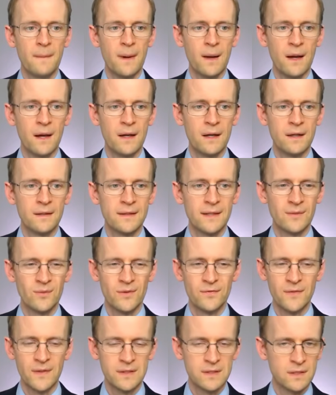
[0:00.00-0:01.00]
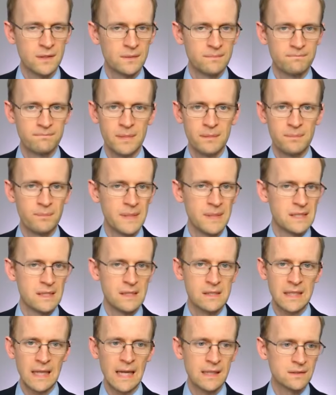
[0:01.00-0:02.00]
that referred to the
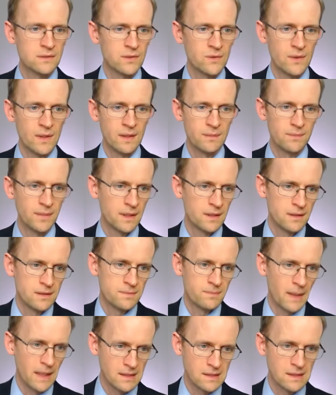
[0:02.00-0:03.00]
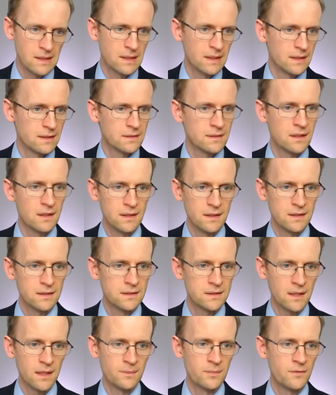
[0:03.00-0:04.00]
business category, but it's basically
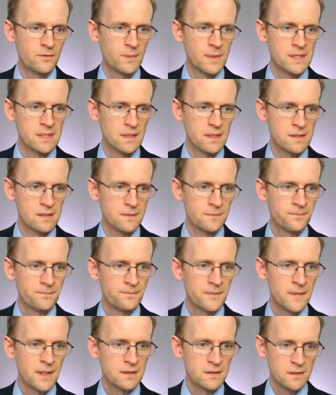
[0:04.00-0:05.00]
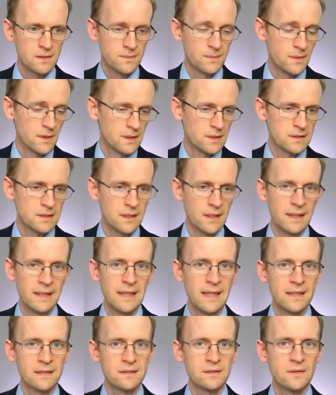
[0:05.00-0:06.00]
type of business. So it's slightly
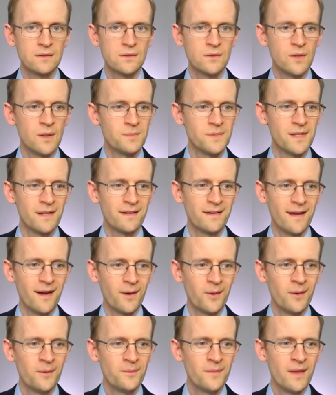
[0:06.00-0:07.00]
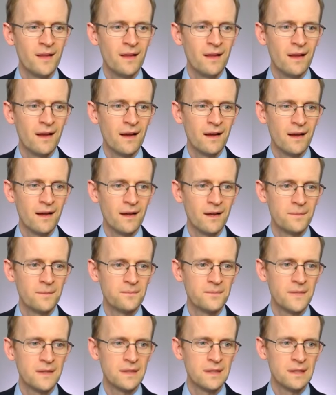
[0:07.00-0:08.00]
less cryptic now.
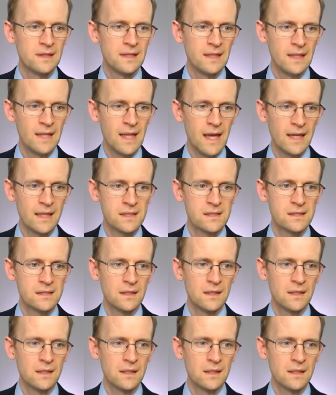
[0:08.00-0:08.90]
Next,